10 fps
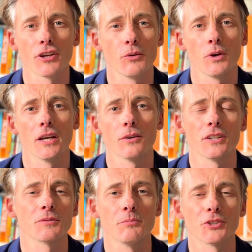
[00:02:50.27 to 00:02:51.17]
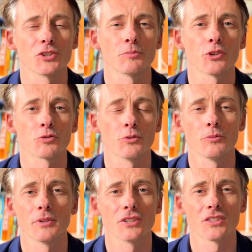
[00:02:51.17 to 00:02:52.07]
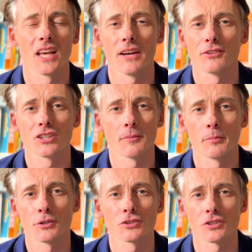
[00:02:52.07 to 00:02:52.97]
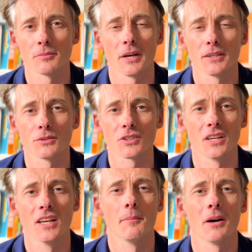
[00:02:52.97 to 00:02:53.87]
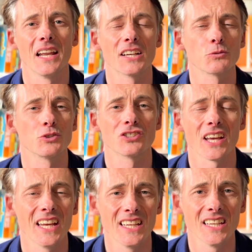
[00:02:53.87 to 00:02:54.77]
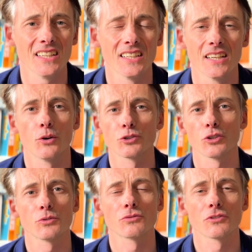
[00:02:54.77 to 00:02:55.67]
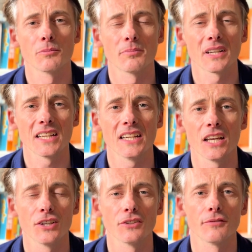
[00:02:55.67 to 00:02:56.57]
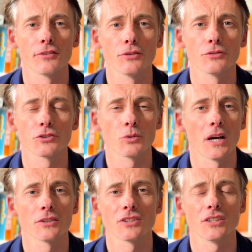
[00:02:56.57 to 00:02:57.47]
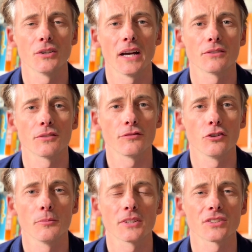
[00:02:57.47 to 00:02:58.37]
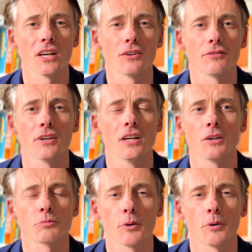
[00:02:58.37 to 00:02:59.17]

freewheel as much as possible because every time I pushed the pedals, my legs were just aching. Also was completely under fueled as well, so I didn't know how to fuel myself. I was